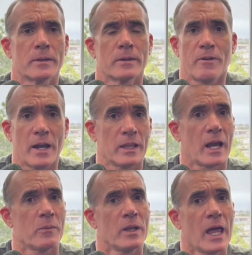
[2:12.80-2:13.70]
Finally,
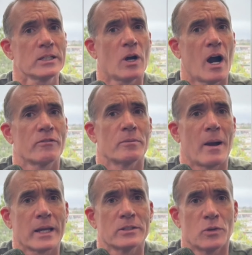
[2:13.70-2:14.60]
I would like to offer
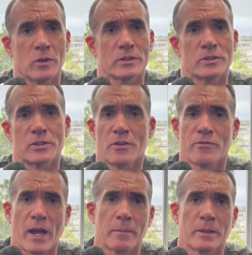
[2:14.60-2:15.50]
my condolences to the
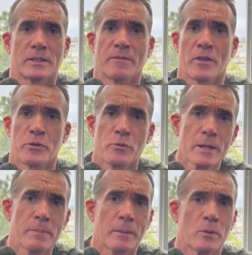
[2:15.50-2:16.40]
families of the
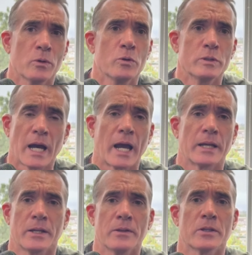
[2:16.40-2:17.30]
3 people who
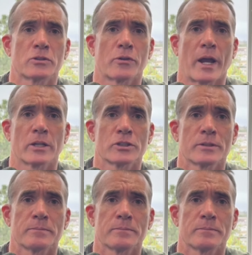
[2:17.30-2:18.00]
died in this crash.